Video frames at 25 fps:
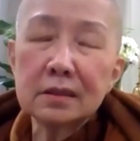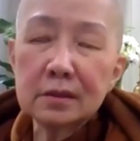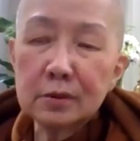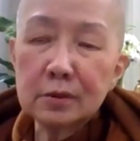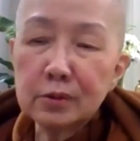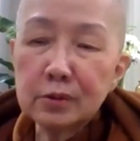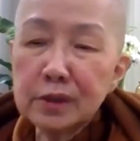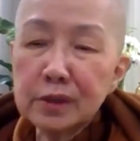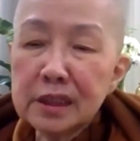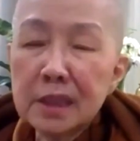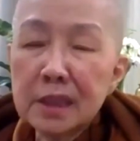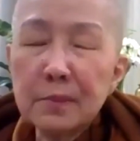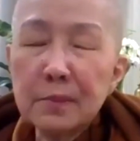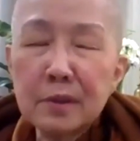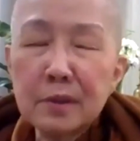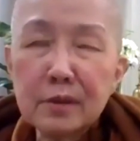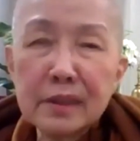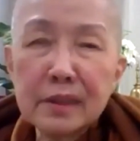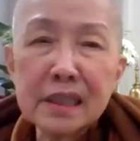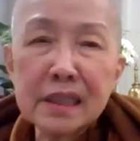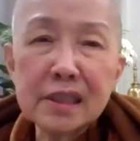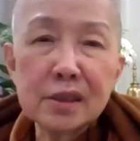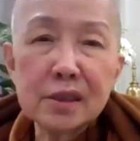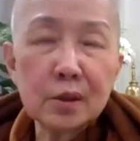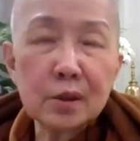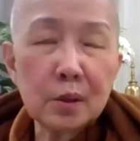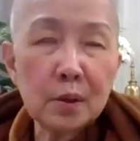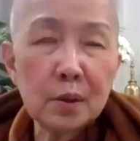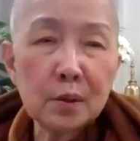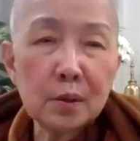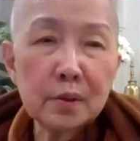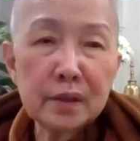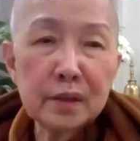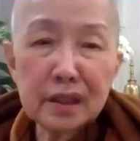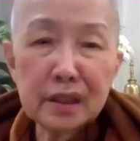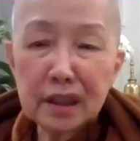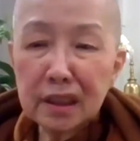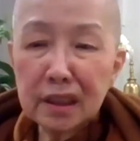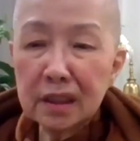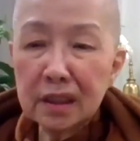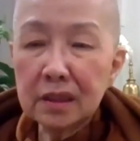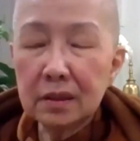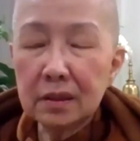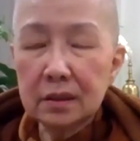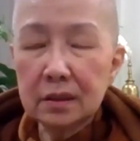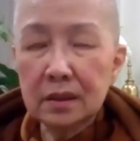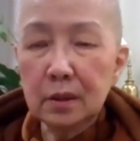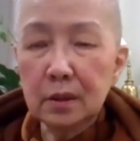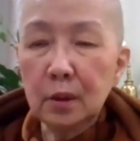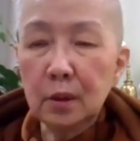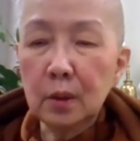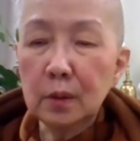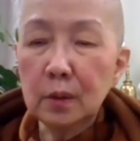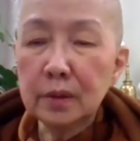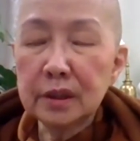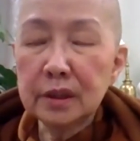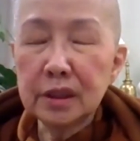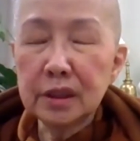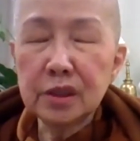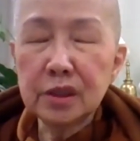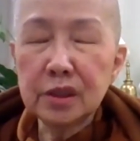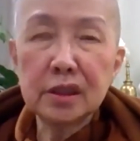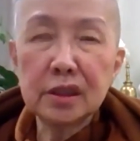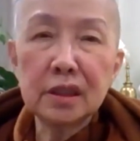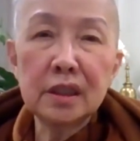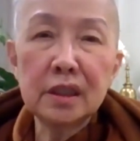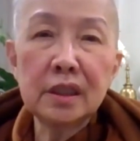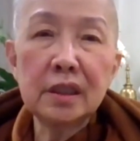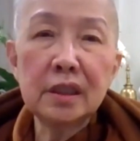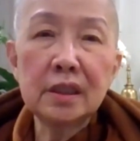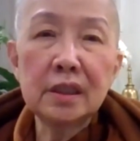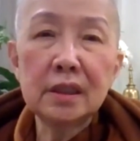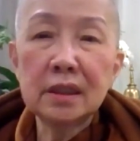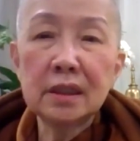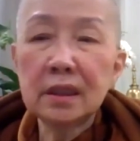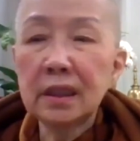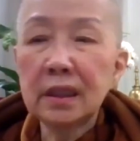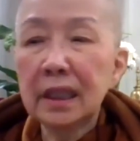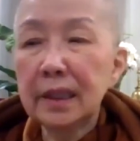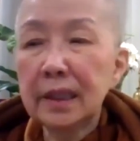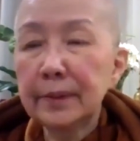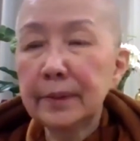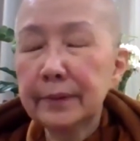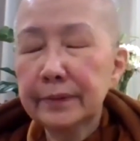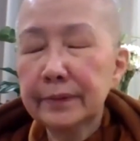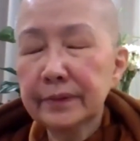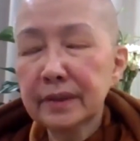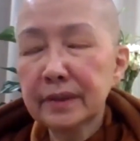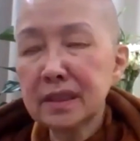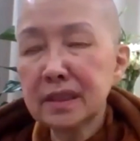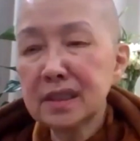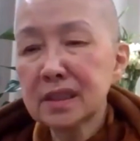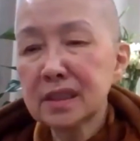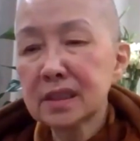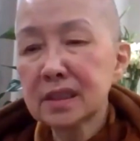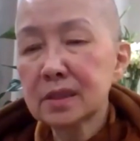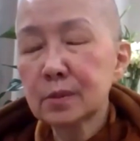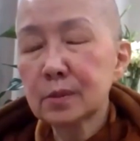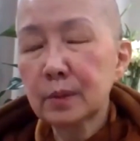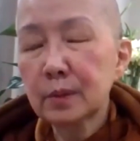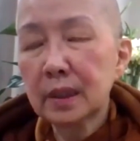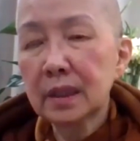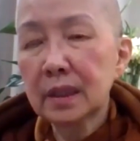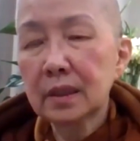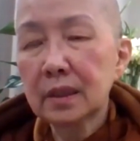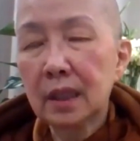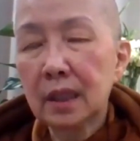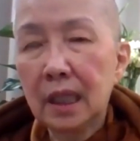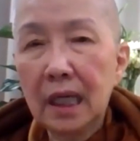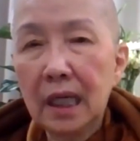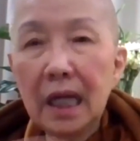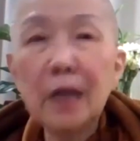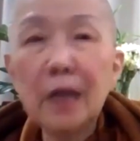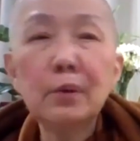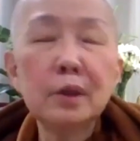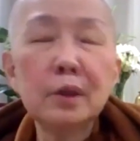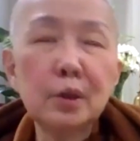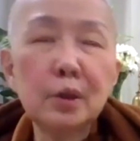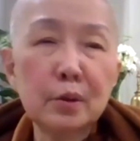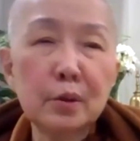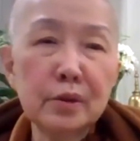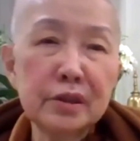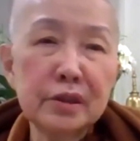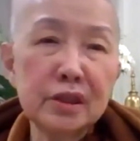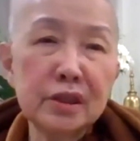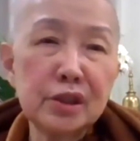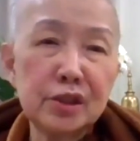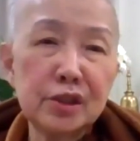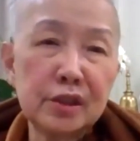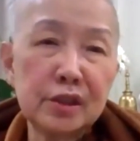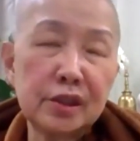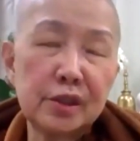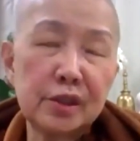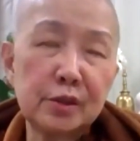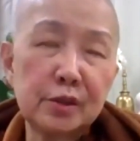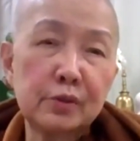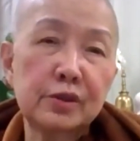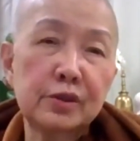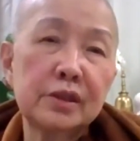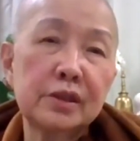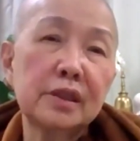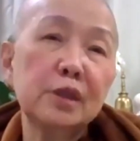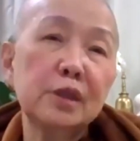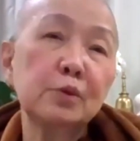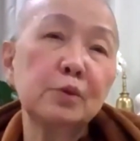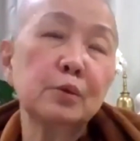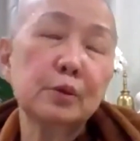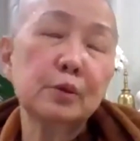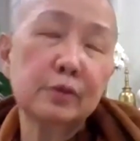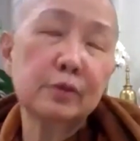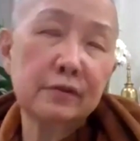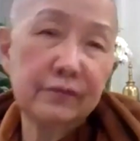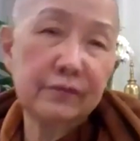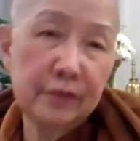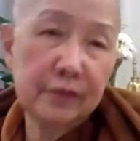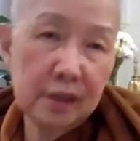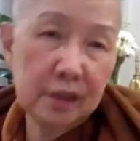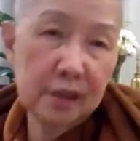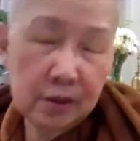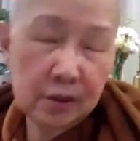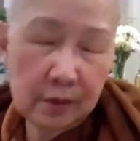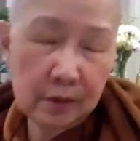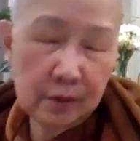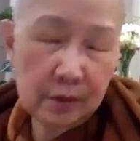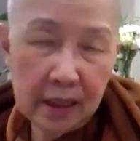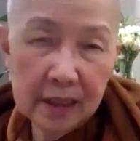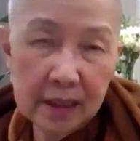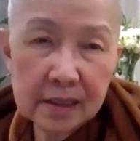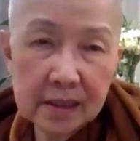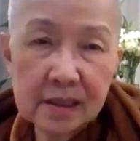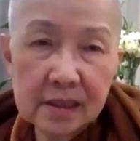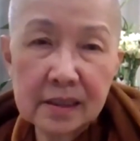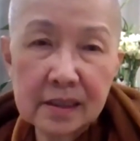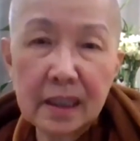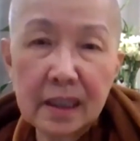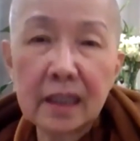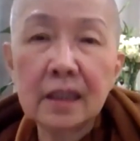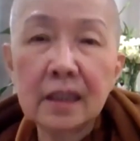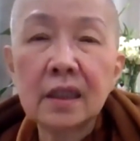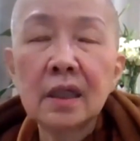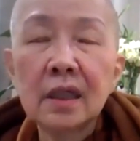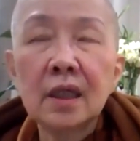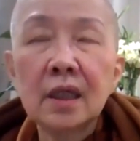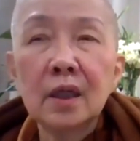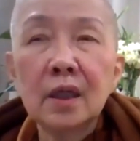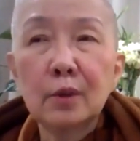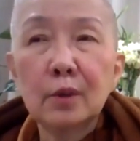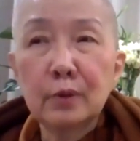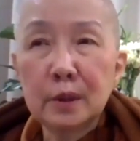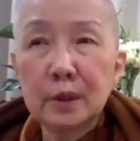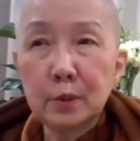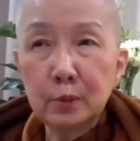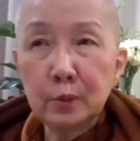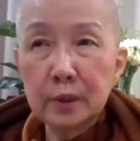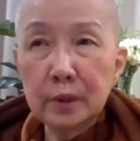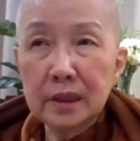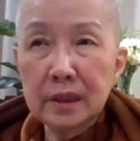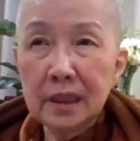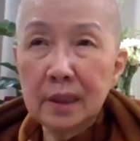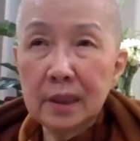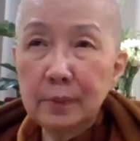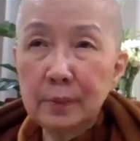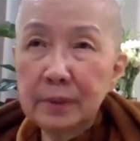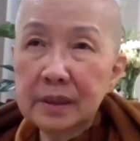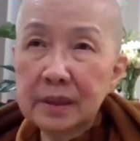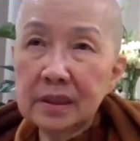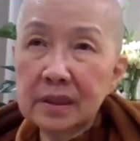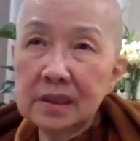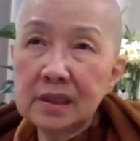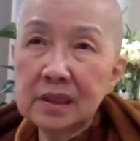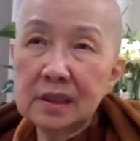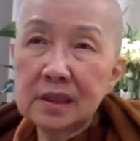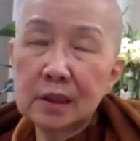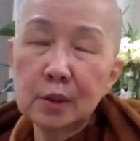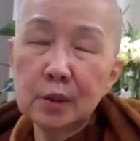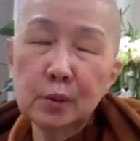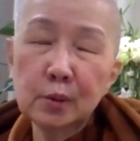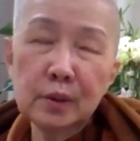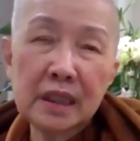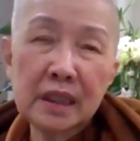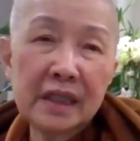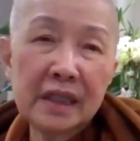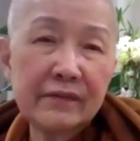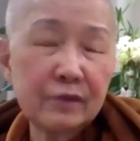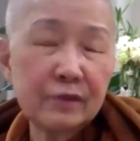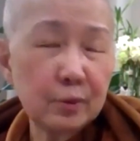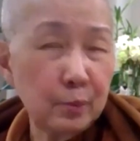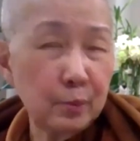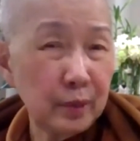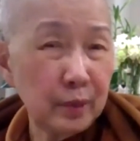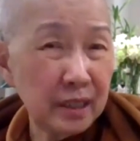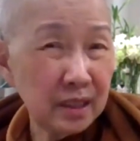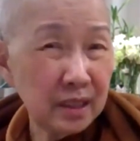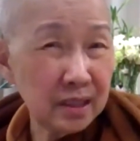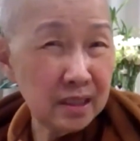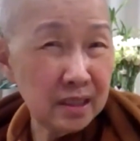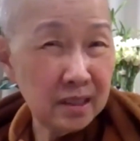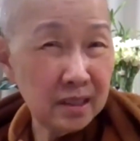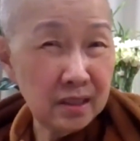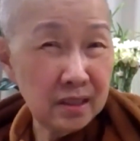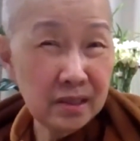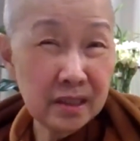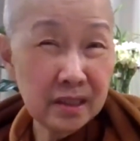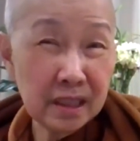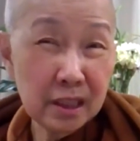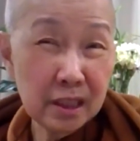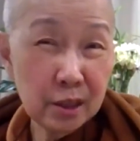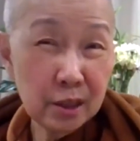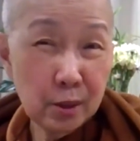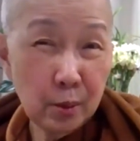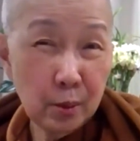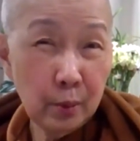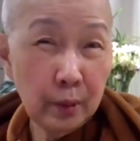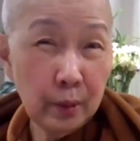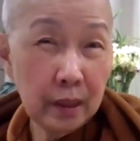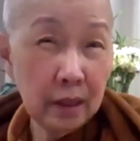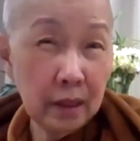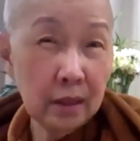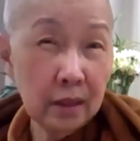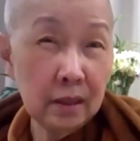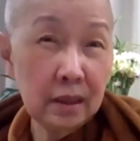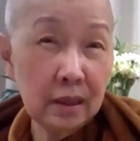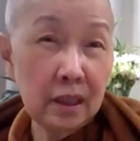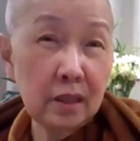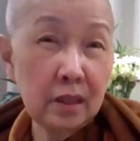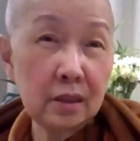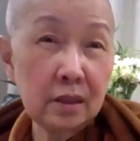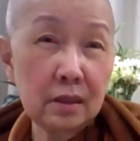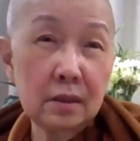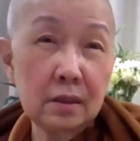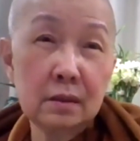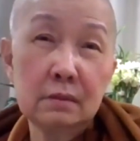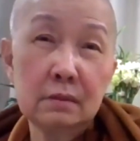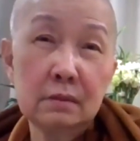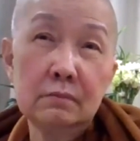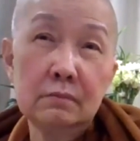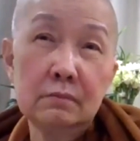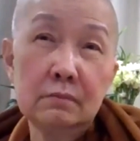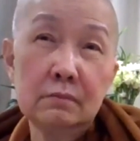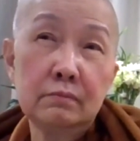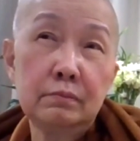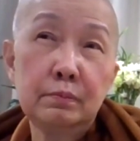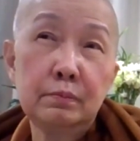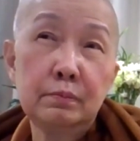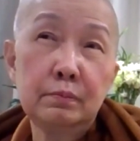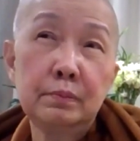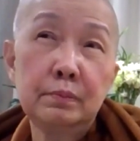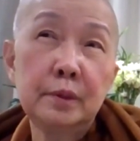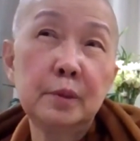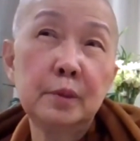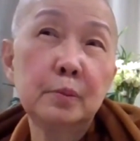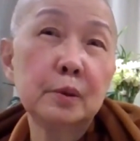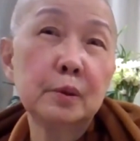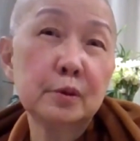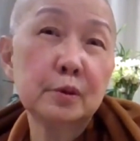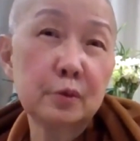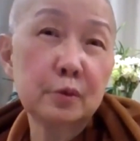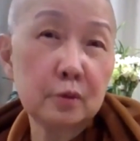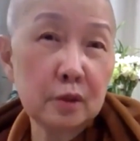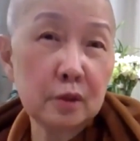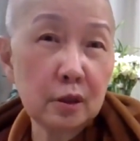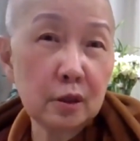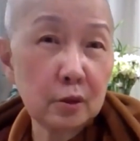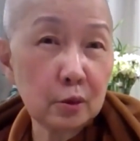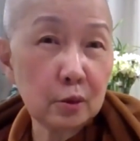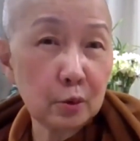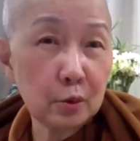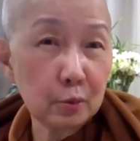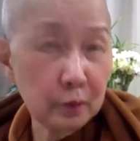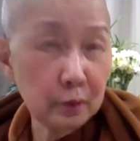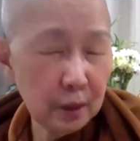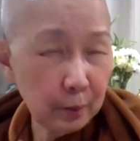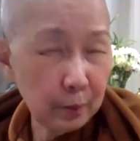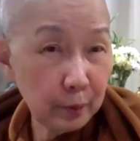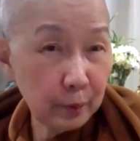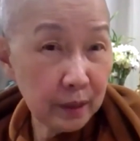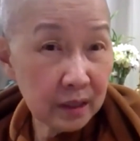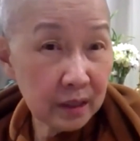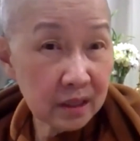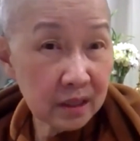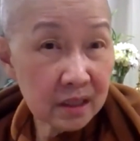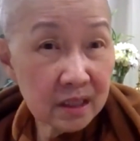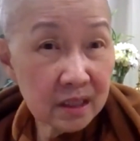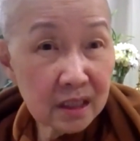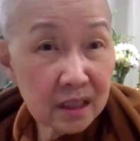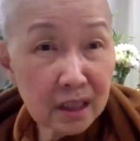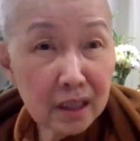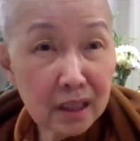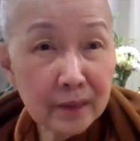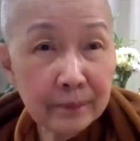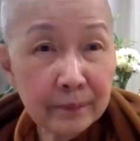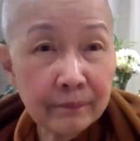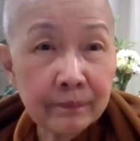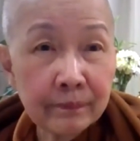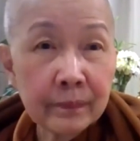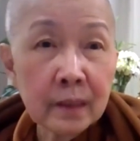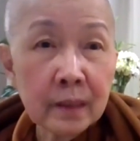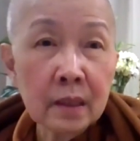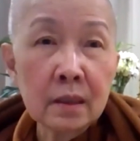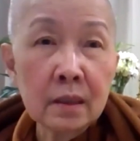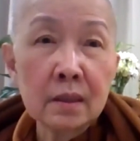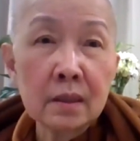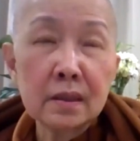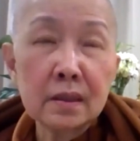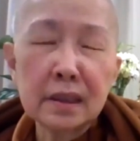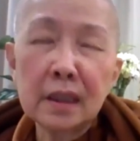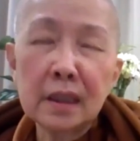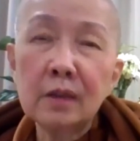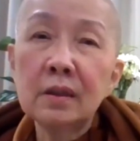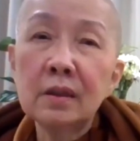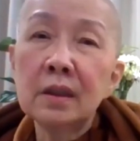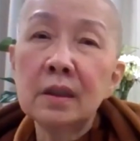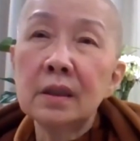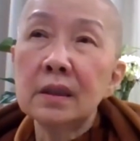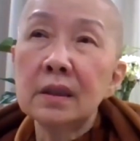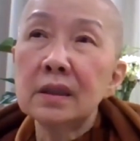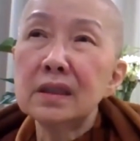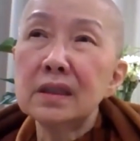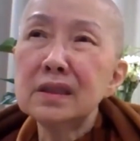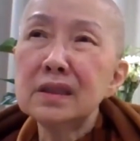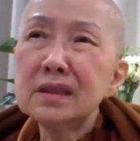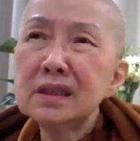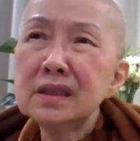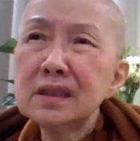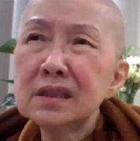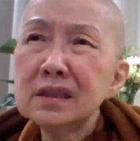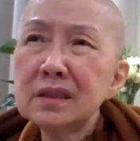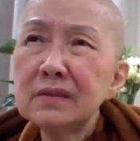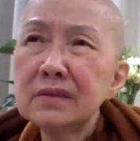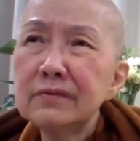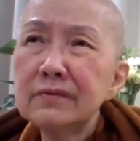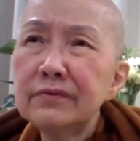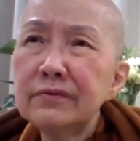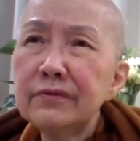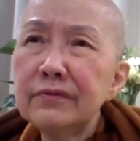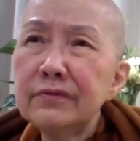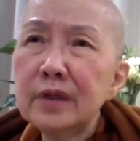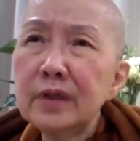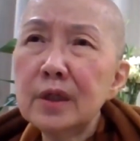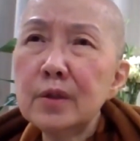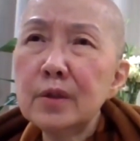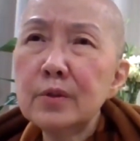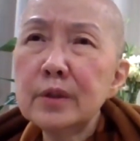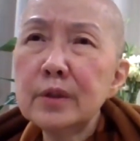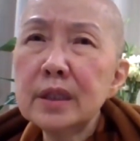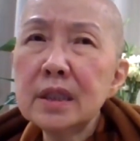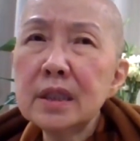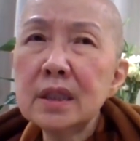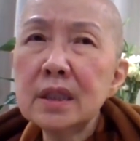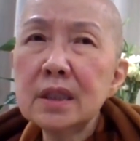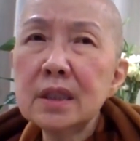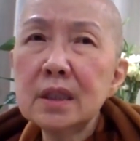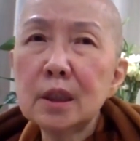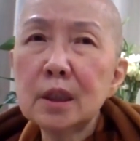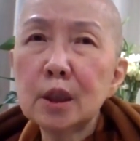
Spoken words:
to summarize the whole thing, the whole teaching here, this is what our own teachers usually will refer to us, that when we are practicing, we have to practice in such a way that people do not know we are practicing. Now, it is a very